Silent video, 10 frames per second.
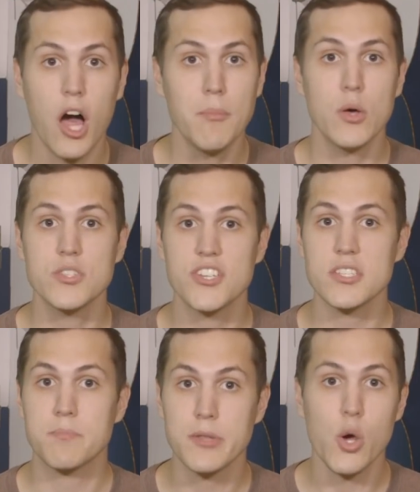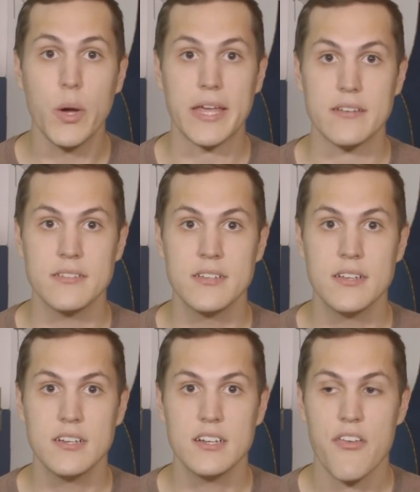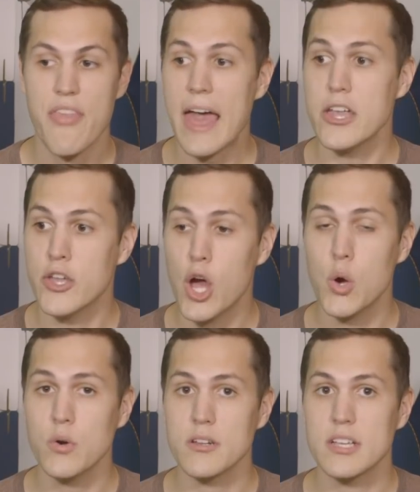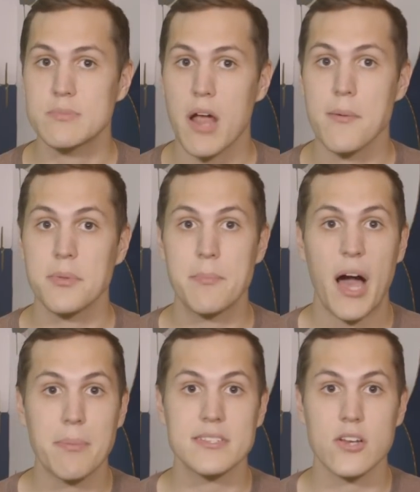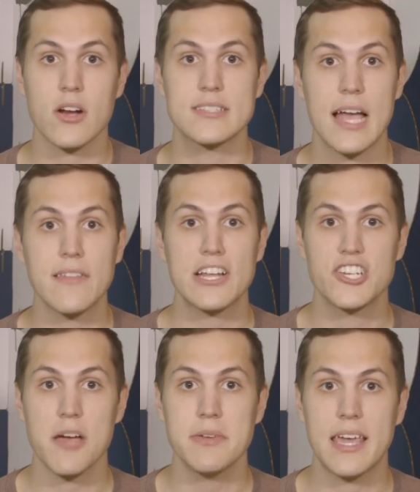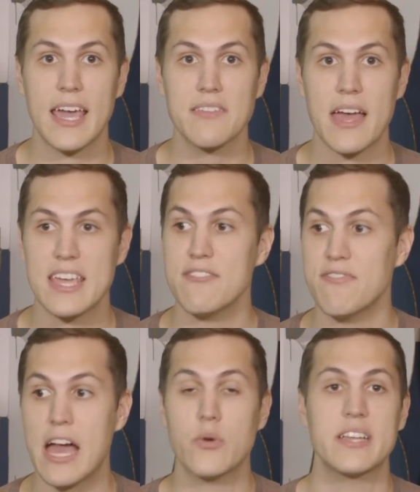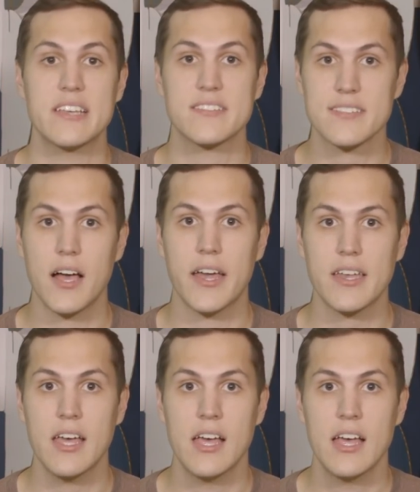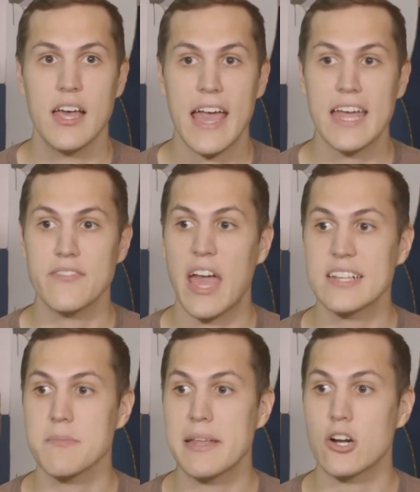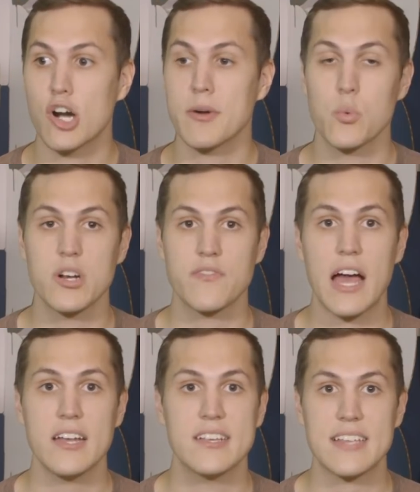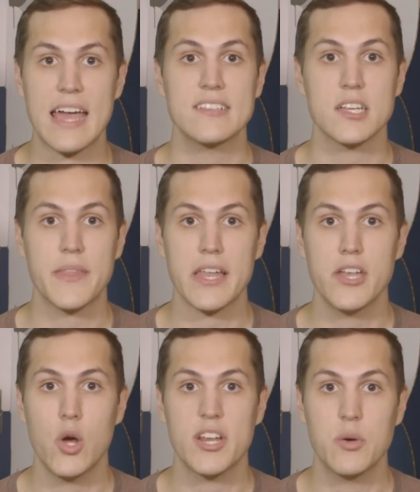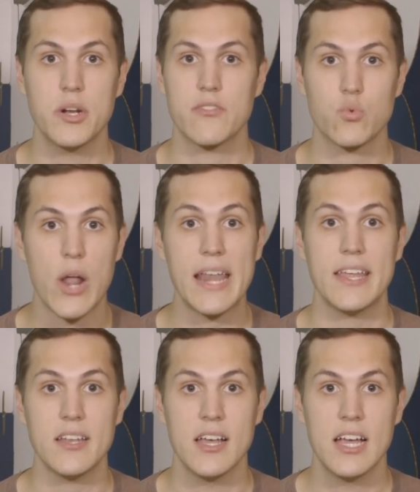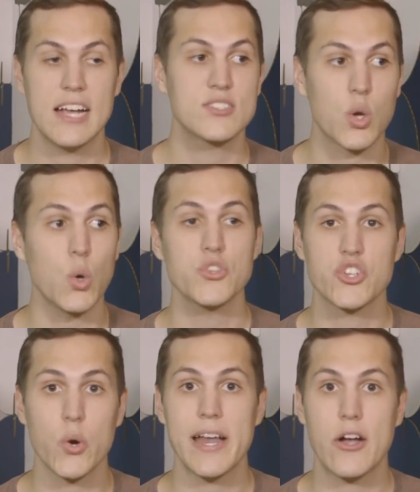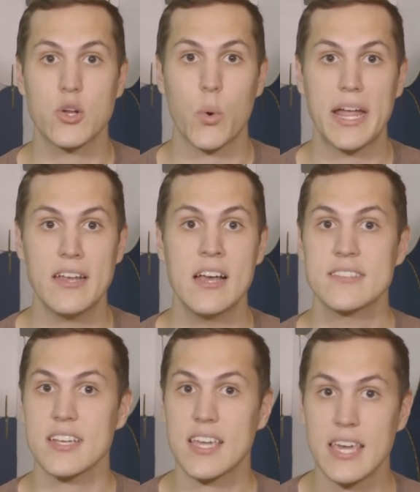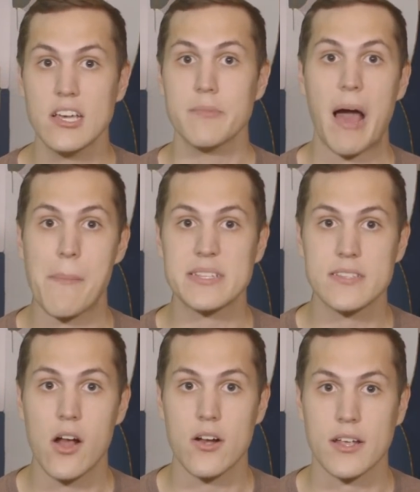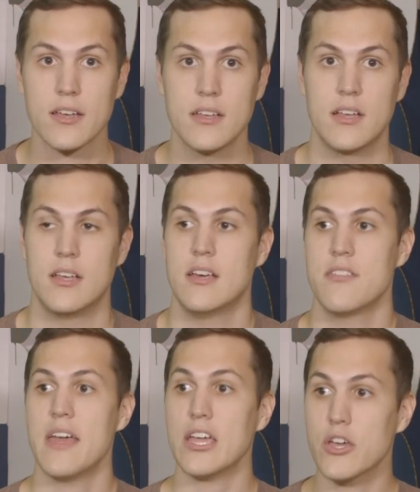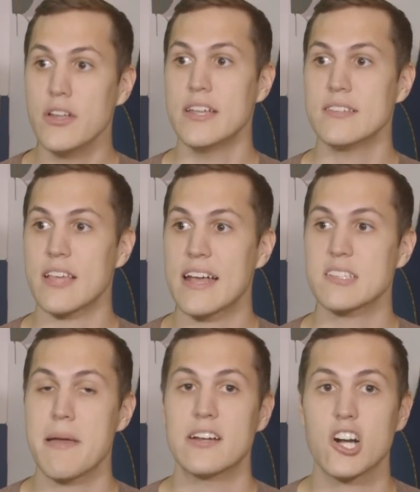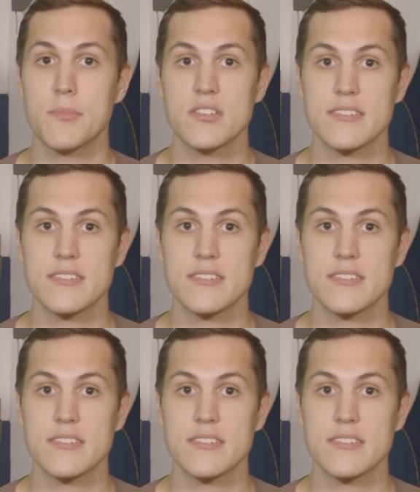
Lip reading: almost just blew it! That note is probably Papa Stark telling Chubby King that he found his son, and if Handsome Man in Armor would have gotten his hands on that note, he would have read it and told Short-Haired Queen to kill Papa Stark. Thank goodness Handsome Man in Armor's